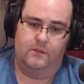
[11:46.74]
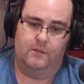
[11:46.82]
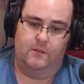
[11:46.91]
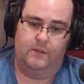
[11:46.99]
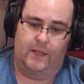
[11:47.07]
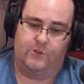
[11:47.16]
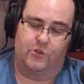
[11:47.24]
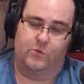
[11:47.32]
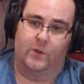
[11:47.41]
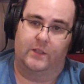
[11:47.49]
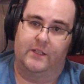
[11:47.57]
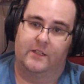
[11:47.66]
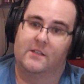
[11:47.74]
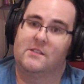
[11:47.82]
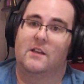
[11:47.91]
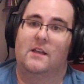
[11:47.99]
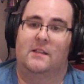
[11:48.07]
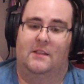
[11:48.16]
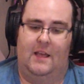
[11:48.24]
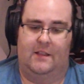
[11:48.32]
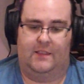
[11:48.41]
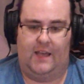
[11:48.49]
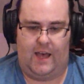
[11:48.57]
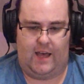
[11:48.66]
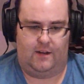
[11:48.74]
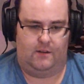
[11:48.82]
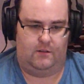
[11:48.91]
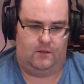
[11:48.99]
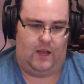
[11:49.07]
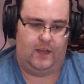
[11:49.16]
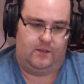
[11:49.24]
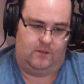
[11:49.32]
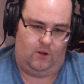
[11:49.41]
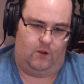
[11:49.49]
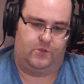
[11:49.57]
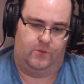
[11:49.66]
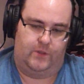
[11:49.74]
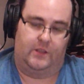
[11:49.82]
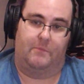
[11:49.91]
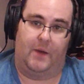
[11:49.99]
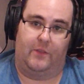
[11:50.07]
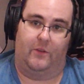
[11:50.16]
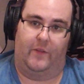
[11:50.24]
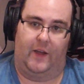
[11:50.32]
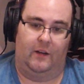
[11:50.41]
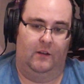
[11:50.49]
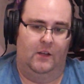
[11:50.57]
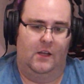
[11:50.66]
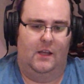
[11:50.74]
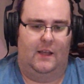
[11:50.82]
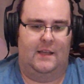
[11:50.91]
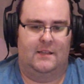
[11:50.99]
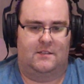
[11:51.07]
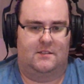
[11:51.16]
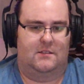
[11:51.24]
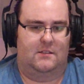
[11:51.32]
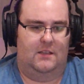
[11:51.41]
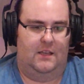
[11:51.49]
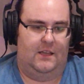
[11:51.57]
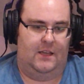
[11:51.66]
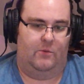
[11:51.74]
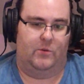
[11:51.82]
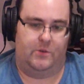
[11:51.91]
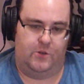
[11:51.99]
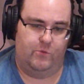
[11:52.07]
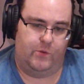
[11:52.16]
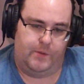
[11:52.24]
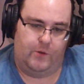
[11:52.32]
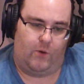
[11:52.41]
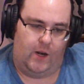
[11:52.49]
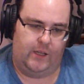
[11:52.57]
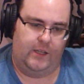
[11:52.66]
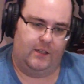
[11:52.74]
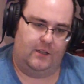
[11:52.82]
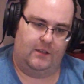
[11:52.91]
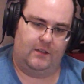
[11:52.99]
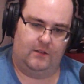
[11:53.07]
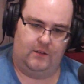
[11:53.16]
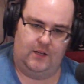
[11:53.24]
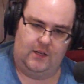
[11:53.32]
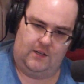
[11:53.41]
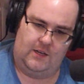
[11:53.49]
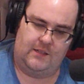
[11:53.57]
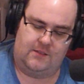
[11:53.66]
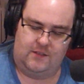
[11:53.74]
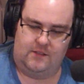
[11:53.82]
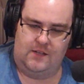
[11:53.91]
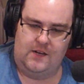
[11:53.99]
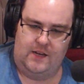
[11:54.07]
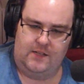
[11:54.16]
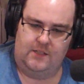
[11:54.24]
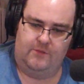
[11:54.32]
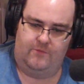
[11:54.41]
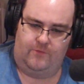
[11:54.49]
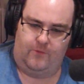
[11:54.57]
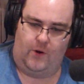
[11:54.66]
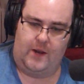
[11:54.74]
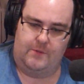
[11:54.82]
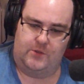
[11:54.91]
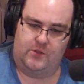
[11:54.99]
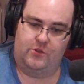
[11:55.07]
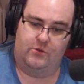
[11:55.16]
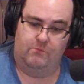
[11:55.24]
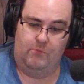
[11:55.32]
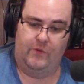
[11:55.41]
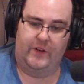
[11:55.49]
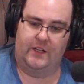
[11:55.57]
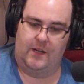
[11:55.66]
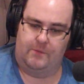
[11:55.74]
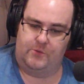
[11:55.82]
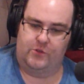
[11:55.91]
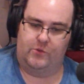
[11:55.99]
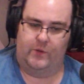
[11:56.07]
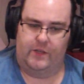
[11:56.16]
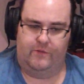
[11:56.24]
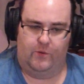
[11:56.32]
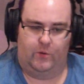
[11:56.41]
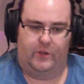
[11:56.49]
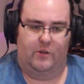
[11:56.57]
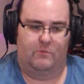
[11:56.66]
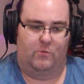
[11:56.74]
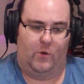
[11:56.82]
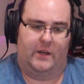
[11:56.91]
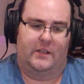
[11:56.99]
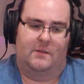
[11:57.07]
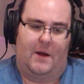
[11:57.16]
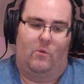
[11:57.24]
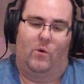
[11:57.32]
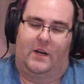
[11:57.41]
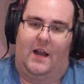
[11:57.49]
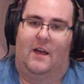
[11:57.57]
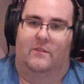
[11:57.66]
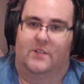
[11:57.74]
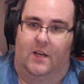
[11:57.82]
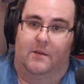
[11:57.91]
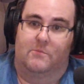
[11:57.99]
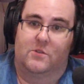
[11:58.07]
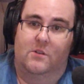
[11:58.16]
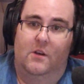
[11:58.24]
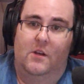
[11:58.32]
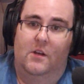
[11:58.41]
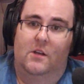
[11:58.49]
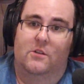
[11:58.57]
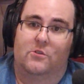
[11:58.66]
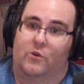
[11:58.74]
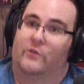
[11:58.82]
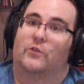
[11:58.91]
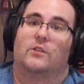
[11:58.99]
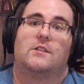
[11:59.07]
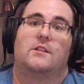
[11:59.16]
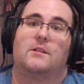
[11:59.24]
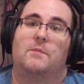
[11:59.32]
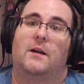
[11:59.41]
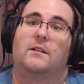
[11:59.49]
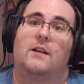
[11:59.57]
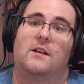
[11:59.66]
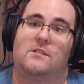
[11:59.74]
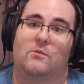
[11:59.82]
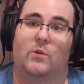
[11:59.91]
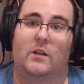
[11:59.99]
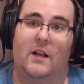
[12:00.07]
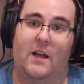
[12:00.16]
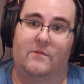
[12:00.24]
that's just what it did. Because at that, I also did the math on that. You would be running it at 16 to 18 frames, moving it up to 24. You're running it about 1.5 times. So if you're listening to podcasts at 1.5